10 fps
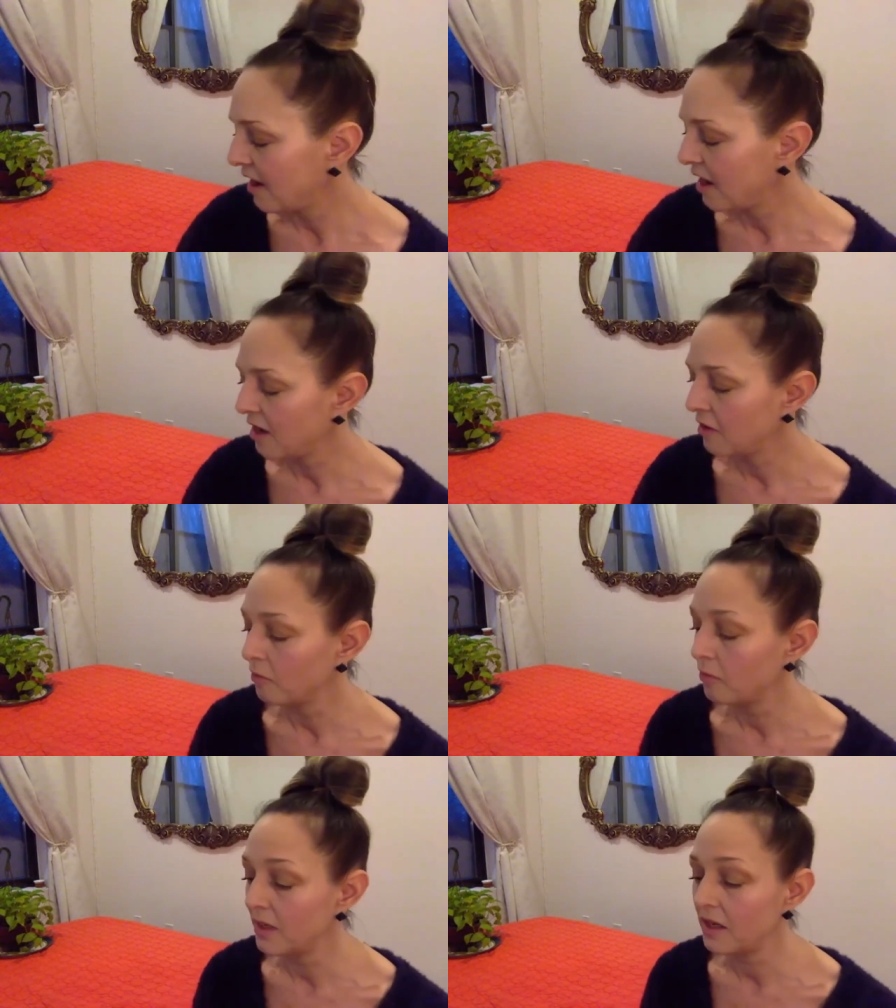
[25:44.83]

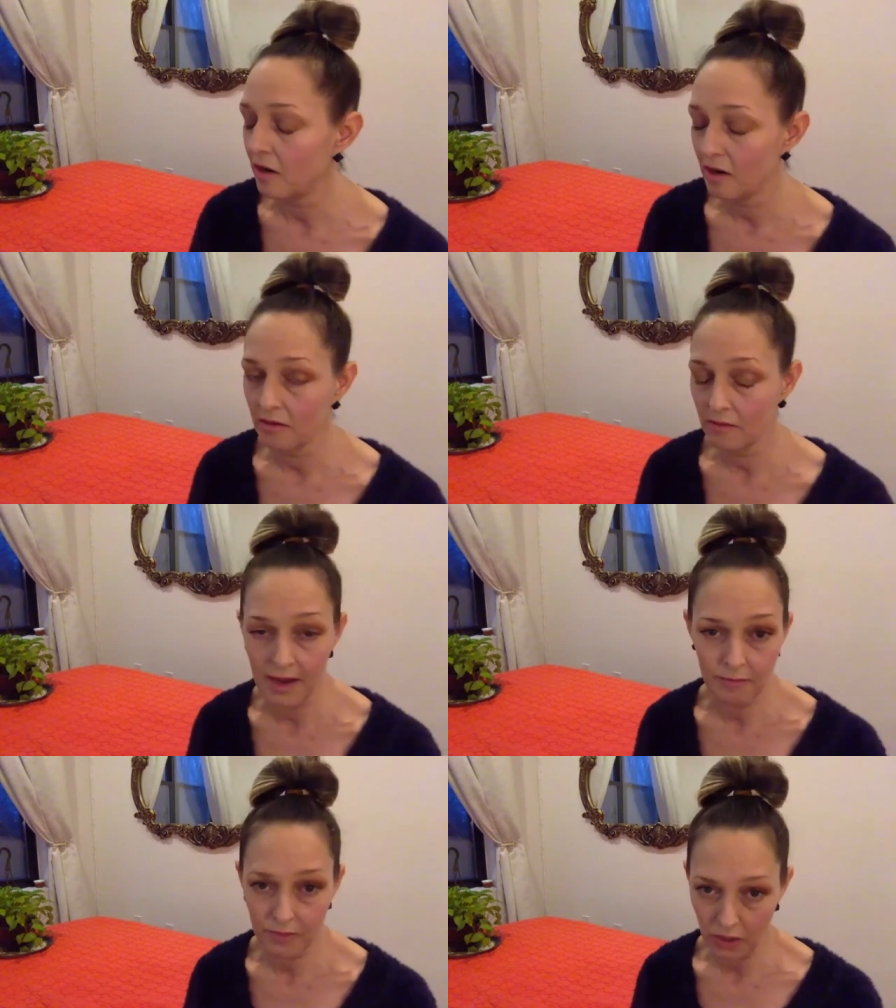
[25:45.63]

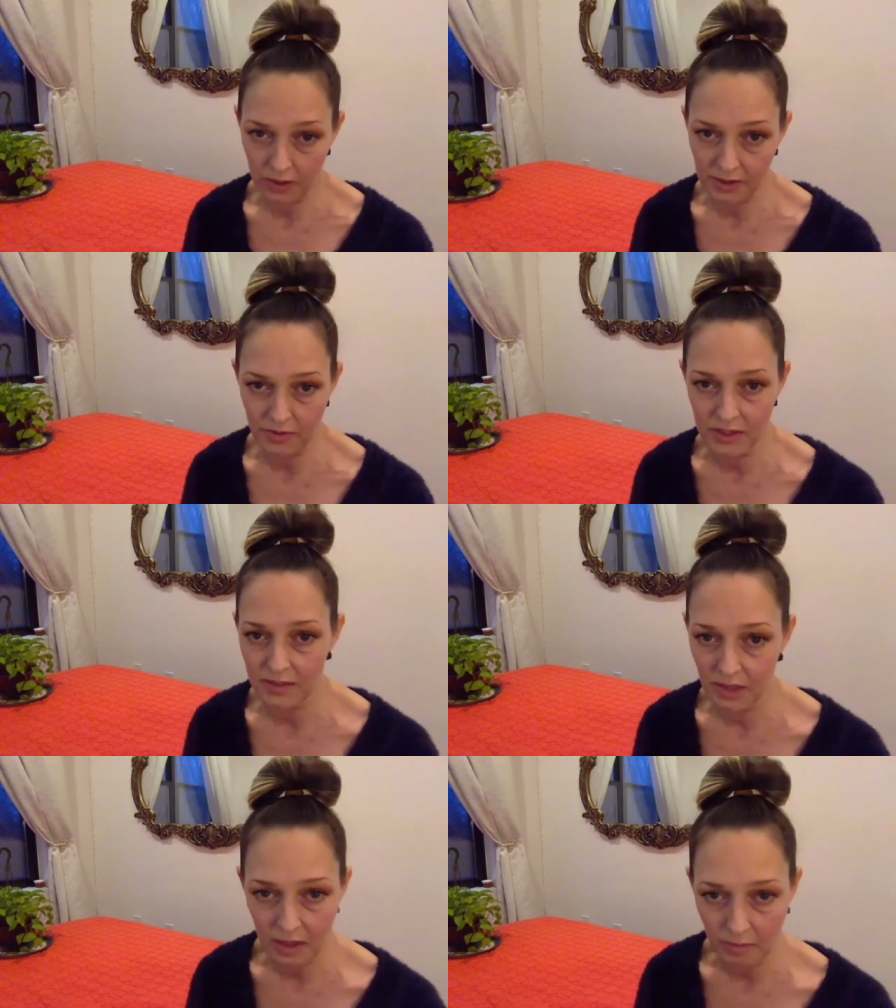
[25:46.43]
I'm currently
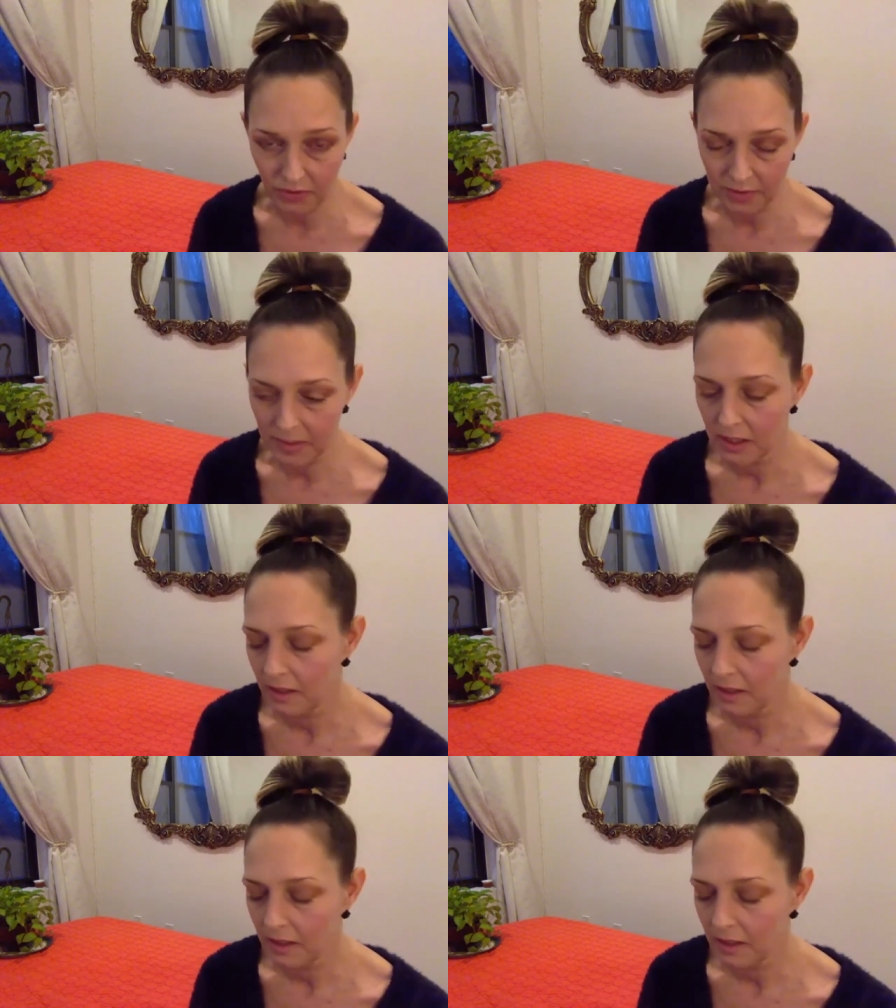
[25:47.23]
receiving unemployment.